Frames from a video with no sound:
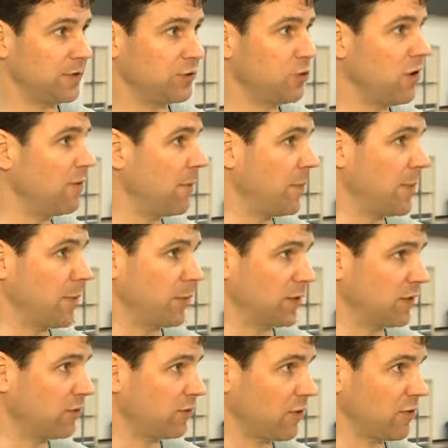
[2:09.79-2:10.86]
two of them have been
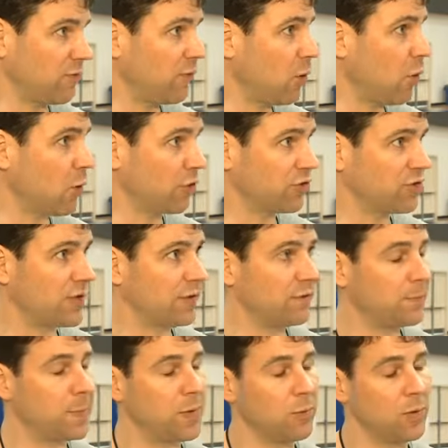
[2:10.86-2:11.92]
with us for four.
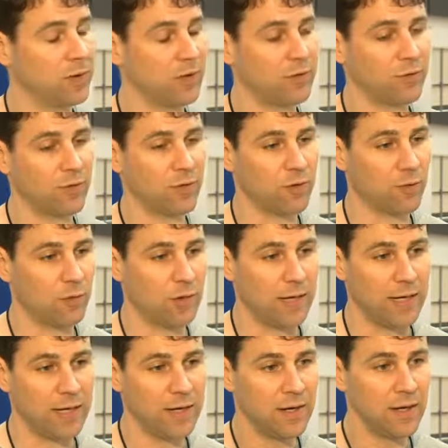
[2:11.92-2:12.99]
Steve's been with us for
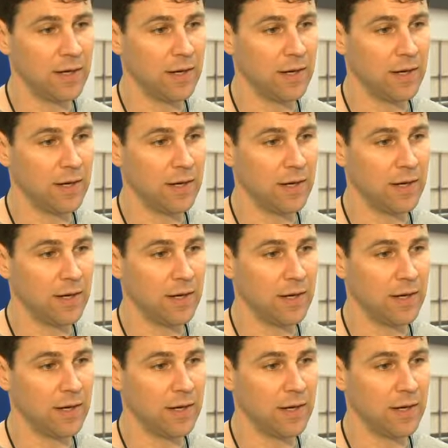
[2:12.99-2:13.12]
three.